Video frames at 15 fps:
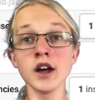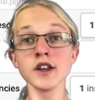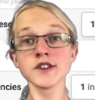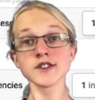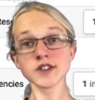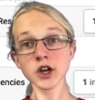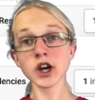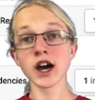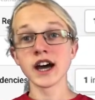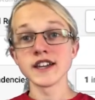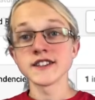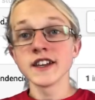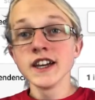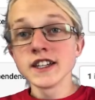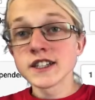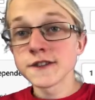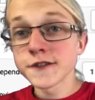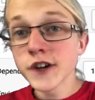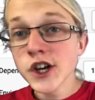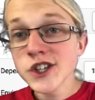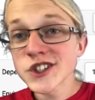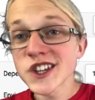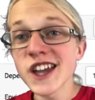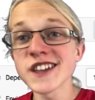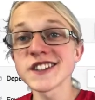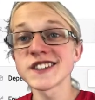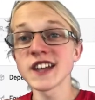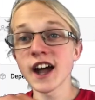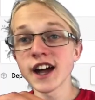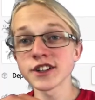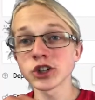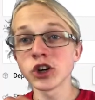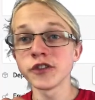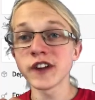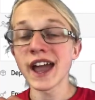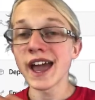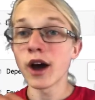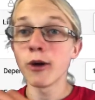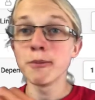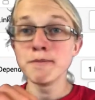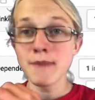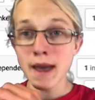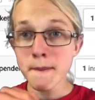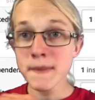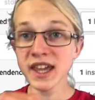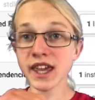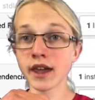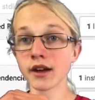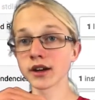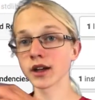So guys, to first start off our member count